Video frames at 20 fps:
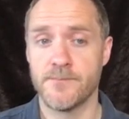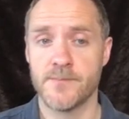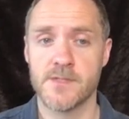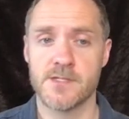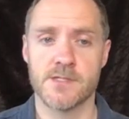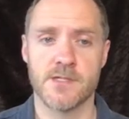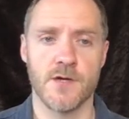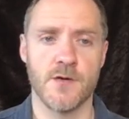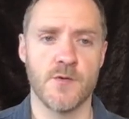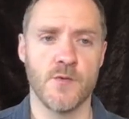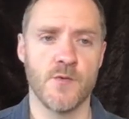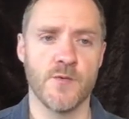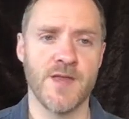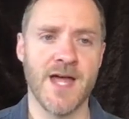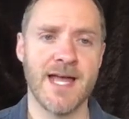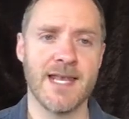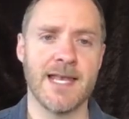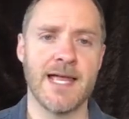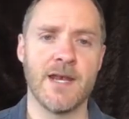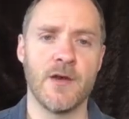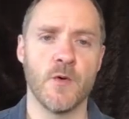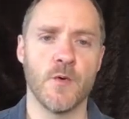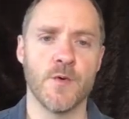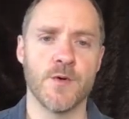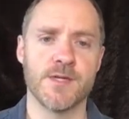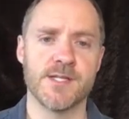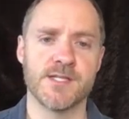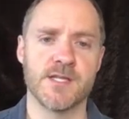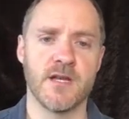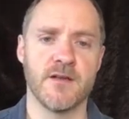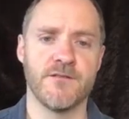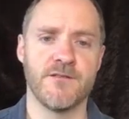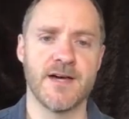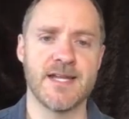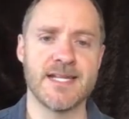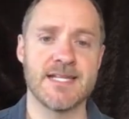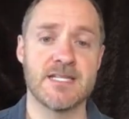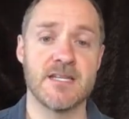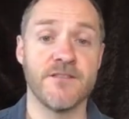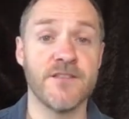So that landlord is going to
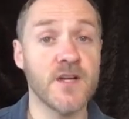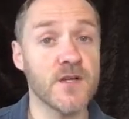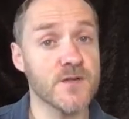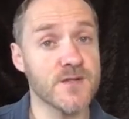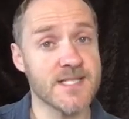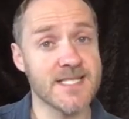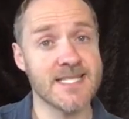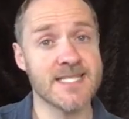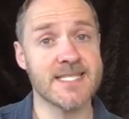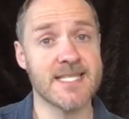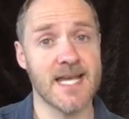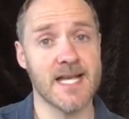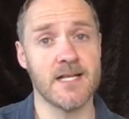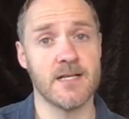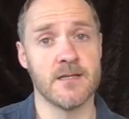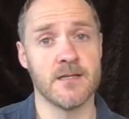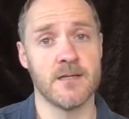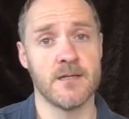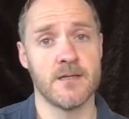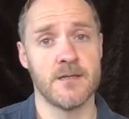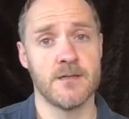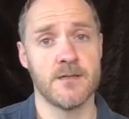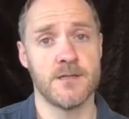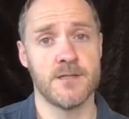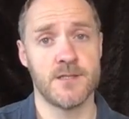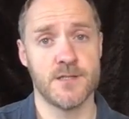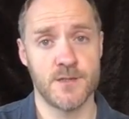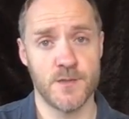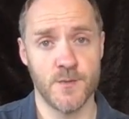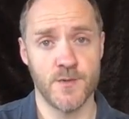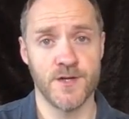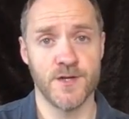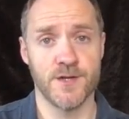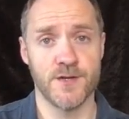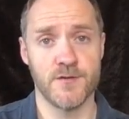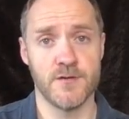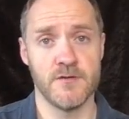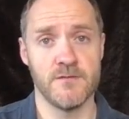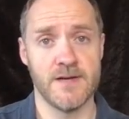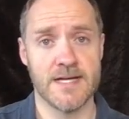find it difficult to sell to
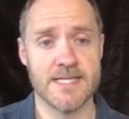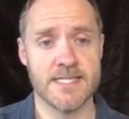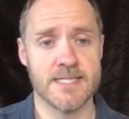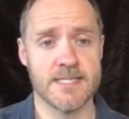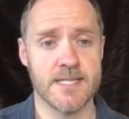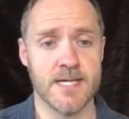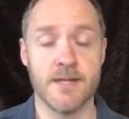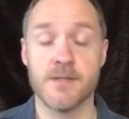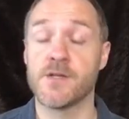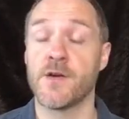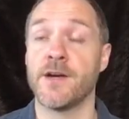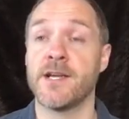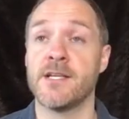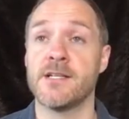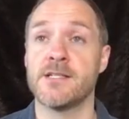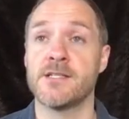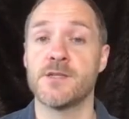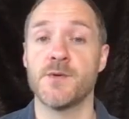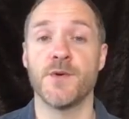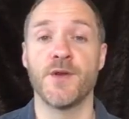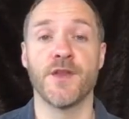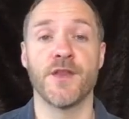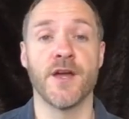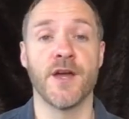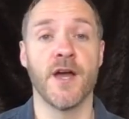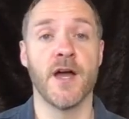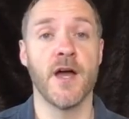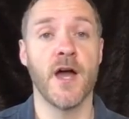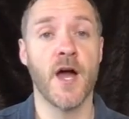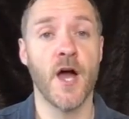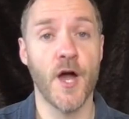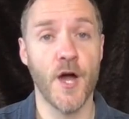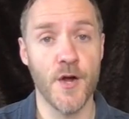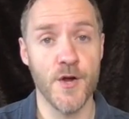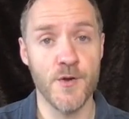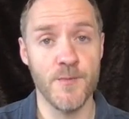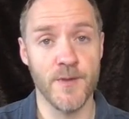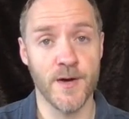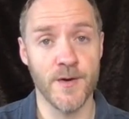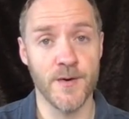another investor, to another
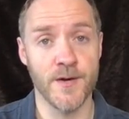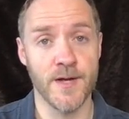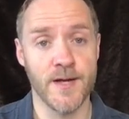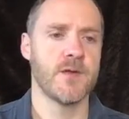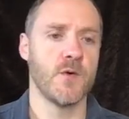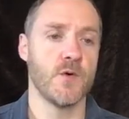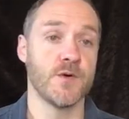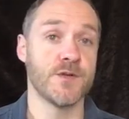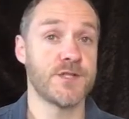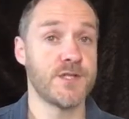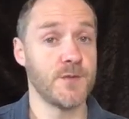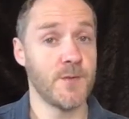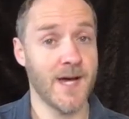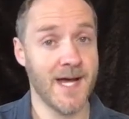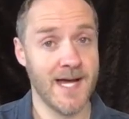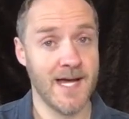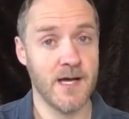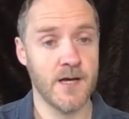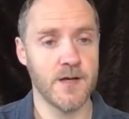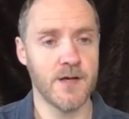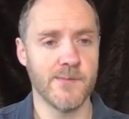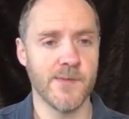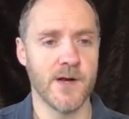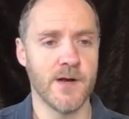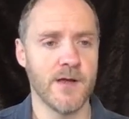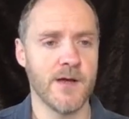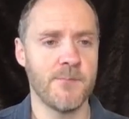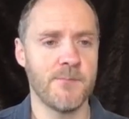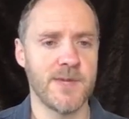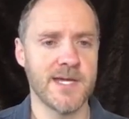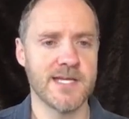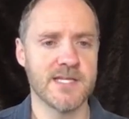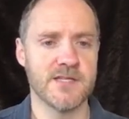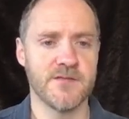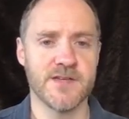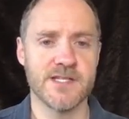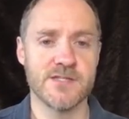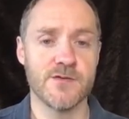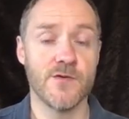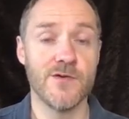homeowner or to a homeowner, because
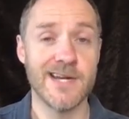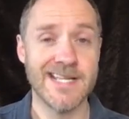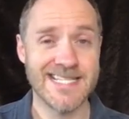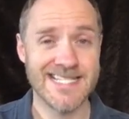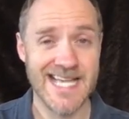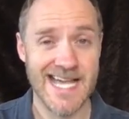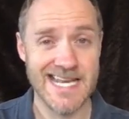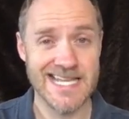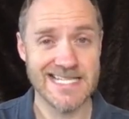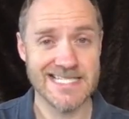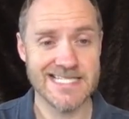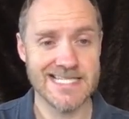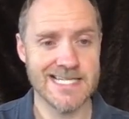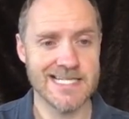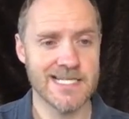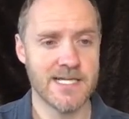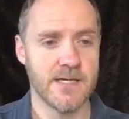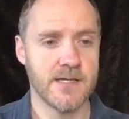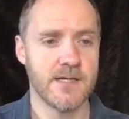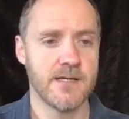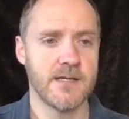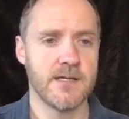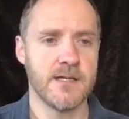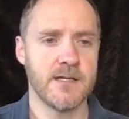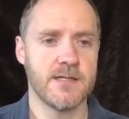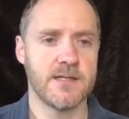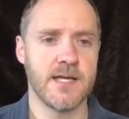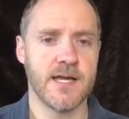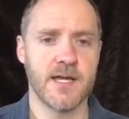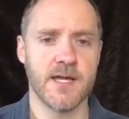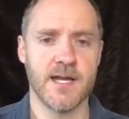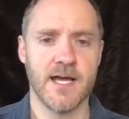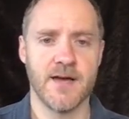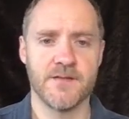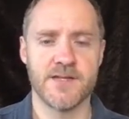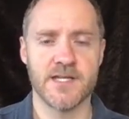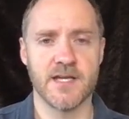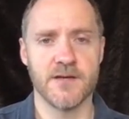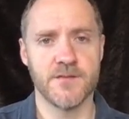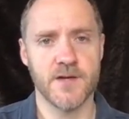if it's already tenanted, they're going to
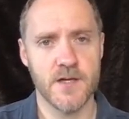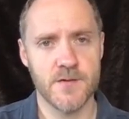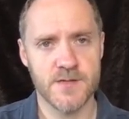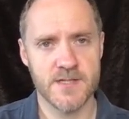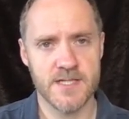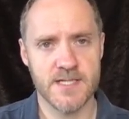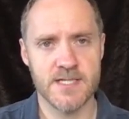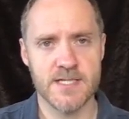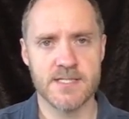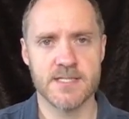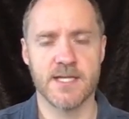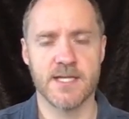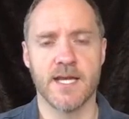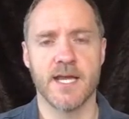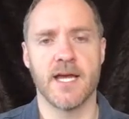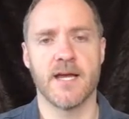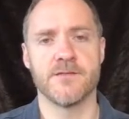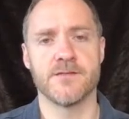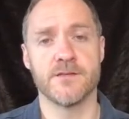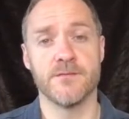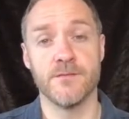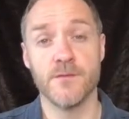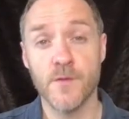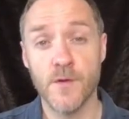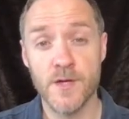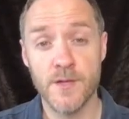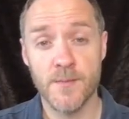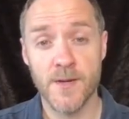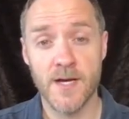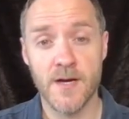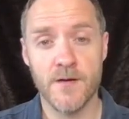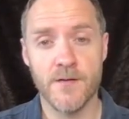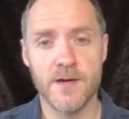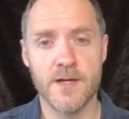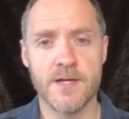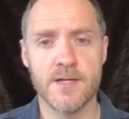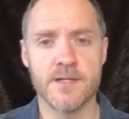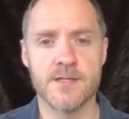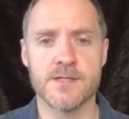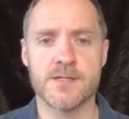have to give notice. They're have some void
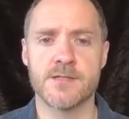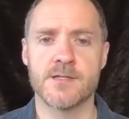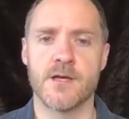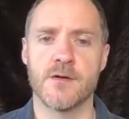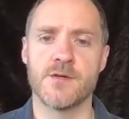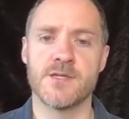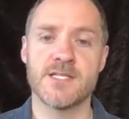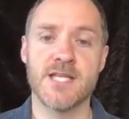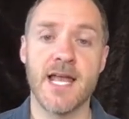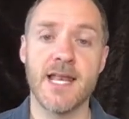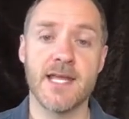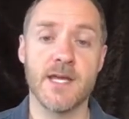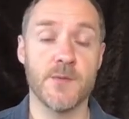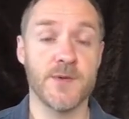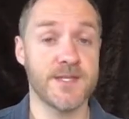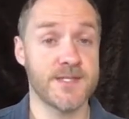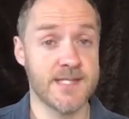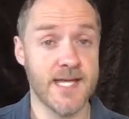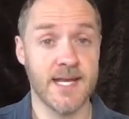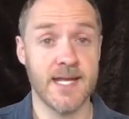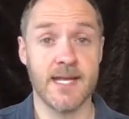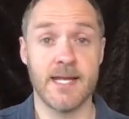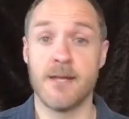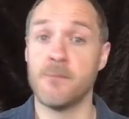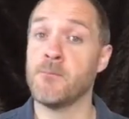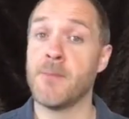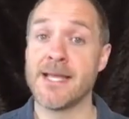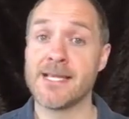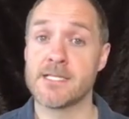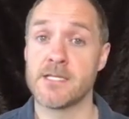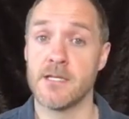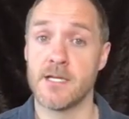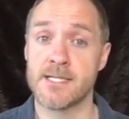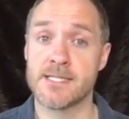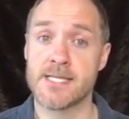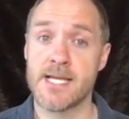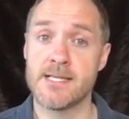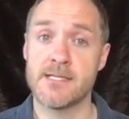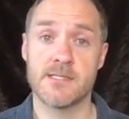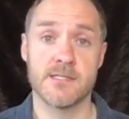periods. So selling it with the tenant in makes a lot of
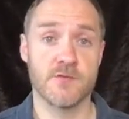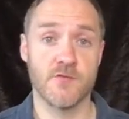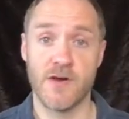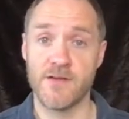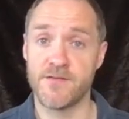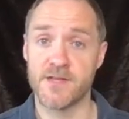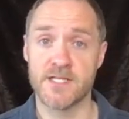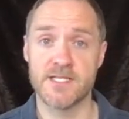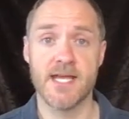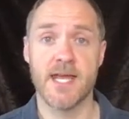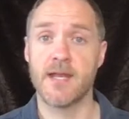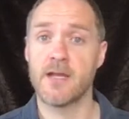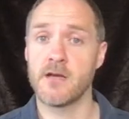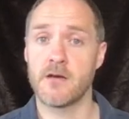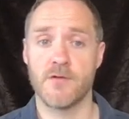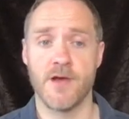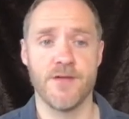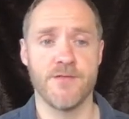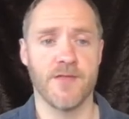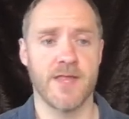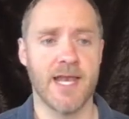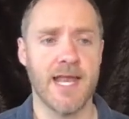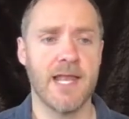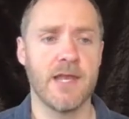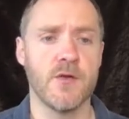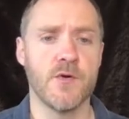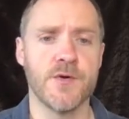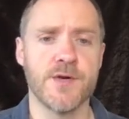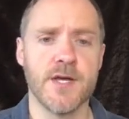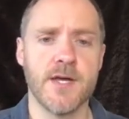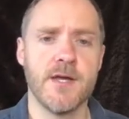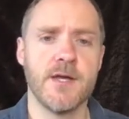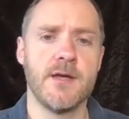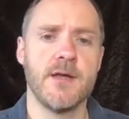sense. Great for the tenant, great for the landlord.